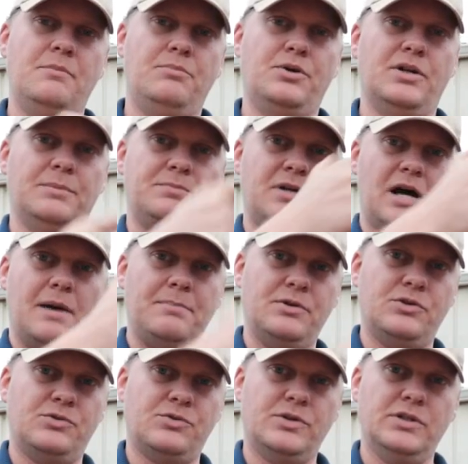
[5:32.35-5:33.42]
put it up top
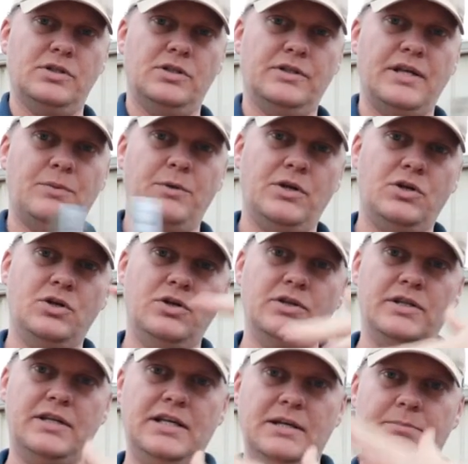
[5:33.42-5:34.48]
and drilled, and we
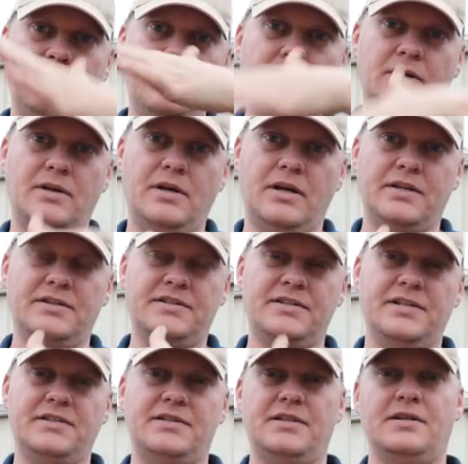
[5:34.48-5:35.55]
couldn't keep a
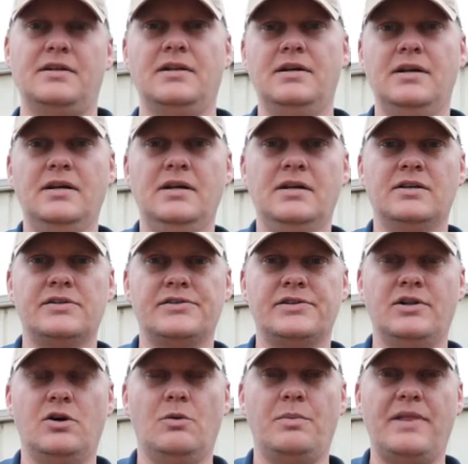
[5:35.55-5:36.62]
consistent
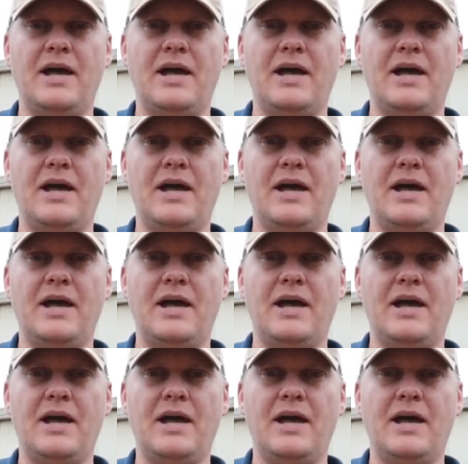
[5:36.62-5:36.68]
slope.